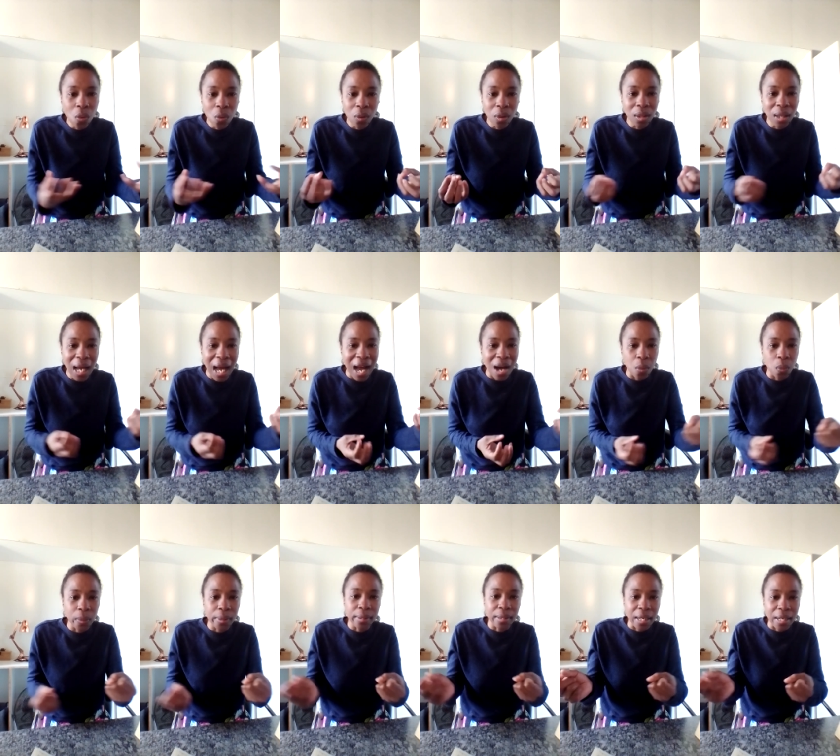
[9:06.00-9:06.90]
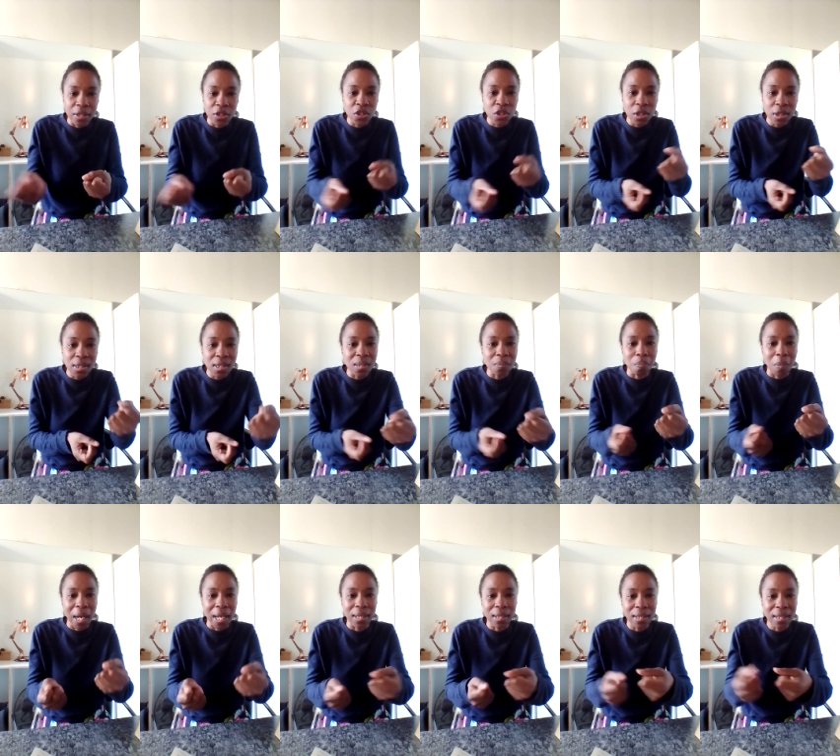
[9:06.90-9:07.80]
All our nation's
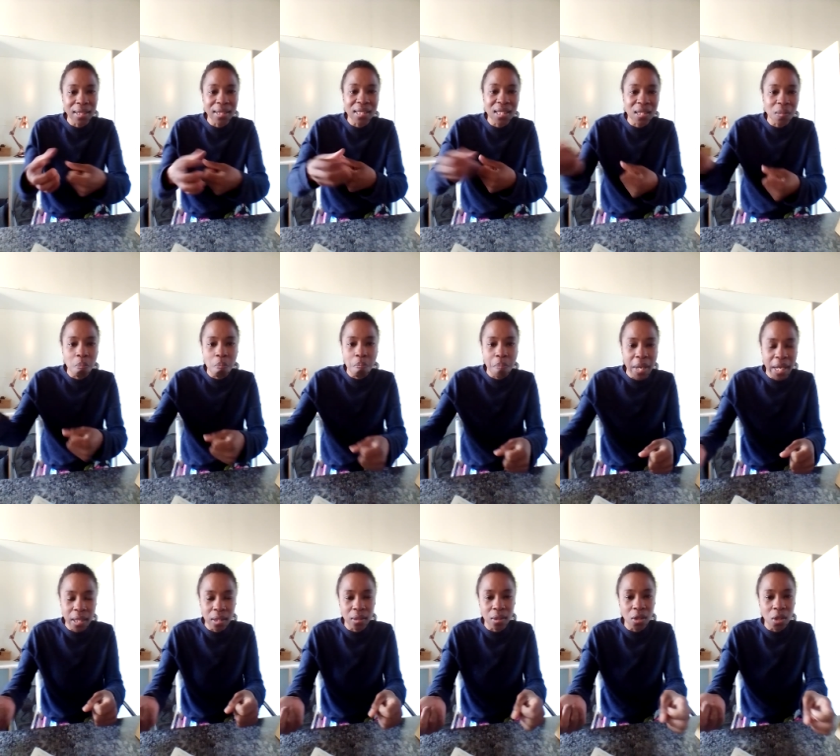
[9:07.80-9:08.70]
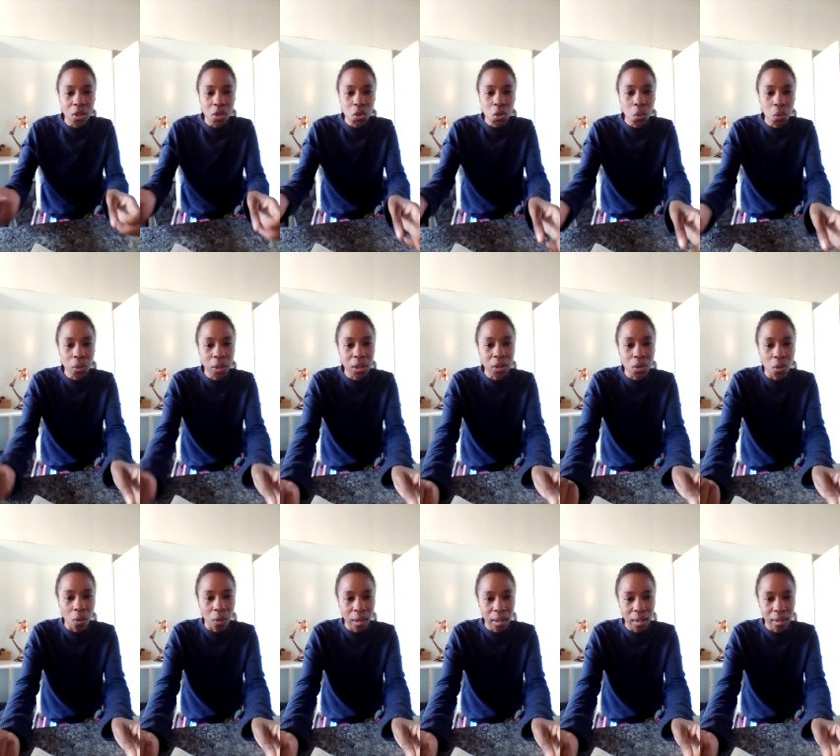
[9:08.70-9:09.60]
money is pegged to the
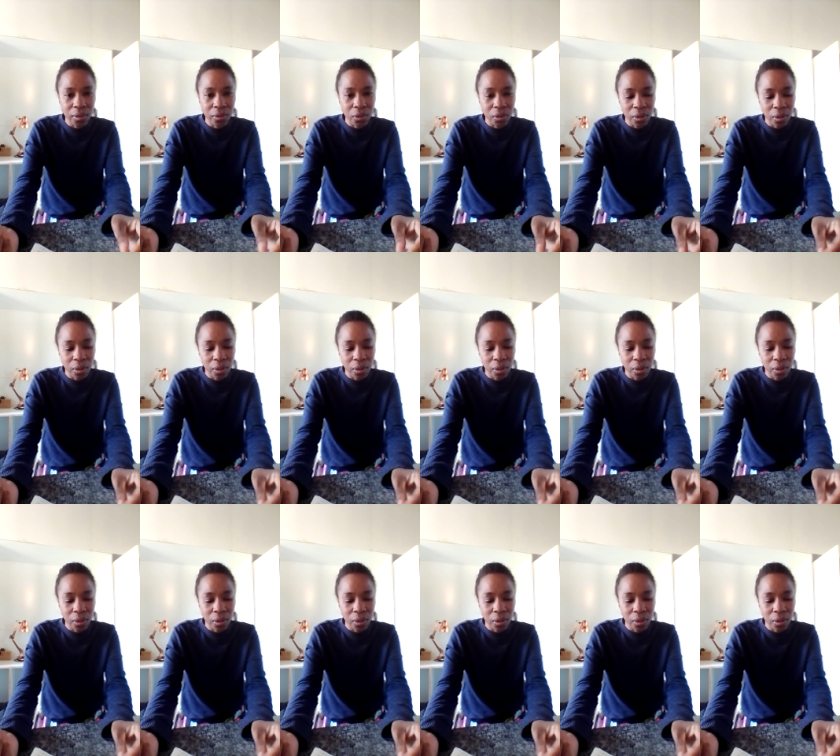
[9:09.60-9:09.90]
dollar,